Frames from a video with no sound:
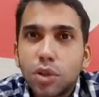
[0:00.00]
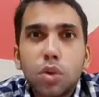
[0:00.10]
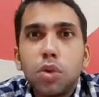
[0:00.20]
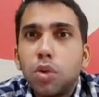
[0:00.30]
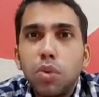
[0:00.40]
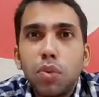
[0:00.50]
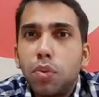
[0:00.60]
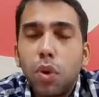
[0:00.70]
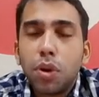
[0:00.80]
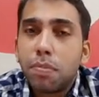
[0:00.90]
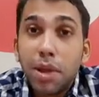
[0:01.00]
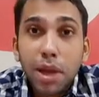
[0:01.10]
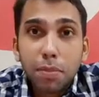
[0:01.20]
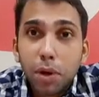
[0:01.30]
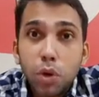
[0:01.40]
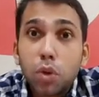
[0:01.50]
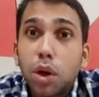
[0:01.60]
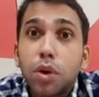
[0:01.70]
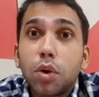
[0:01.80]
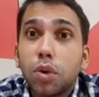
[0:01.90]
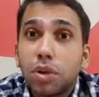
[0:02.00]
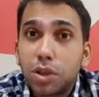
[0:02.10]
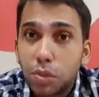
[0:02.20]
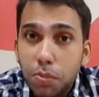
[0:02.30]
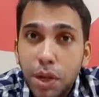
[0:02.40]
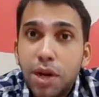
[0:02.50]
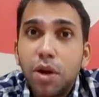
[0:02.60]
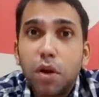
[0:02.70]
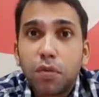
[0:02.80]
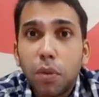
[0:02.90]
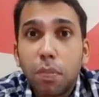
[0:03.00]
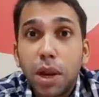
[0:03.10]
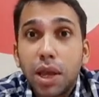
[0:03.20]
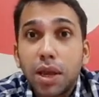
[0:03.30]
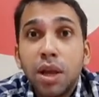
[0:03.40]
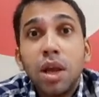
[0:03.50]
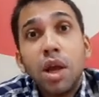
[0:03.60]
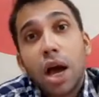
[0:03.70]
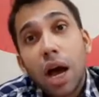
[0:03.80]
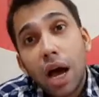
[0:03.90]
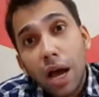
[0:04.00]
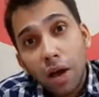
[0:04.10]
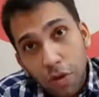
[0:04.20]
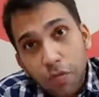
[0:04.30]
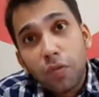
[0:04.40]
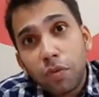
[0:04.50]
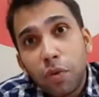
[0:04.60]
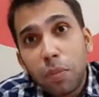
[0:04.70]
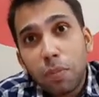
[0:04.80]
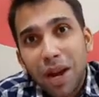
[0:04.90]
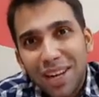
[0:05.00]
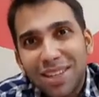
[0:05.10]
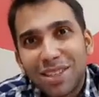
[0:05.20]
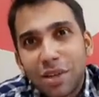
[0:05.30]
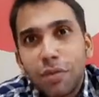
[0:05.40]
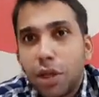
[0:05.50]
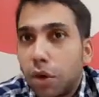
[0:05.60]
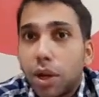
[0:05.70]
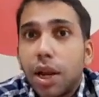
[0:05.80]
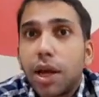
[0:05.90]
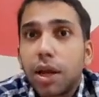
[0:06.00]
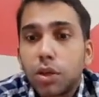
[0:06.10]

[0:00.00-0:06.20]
So you won't be able to control the speed of your playing if you practice it without a lehra.